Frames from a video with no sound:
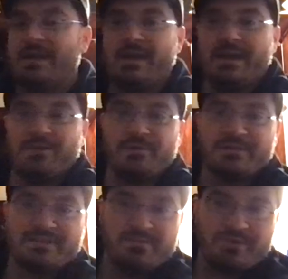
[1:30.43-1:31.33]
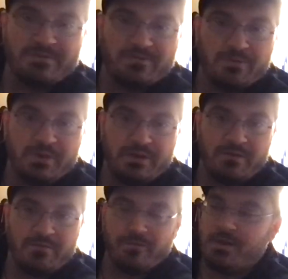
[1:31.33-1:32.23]
And you can see the picture of the Queen on
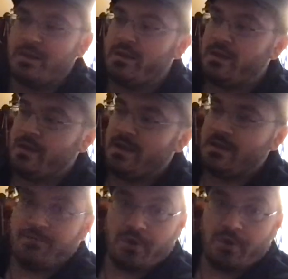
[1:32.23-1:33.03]
the front. And if you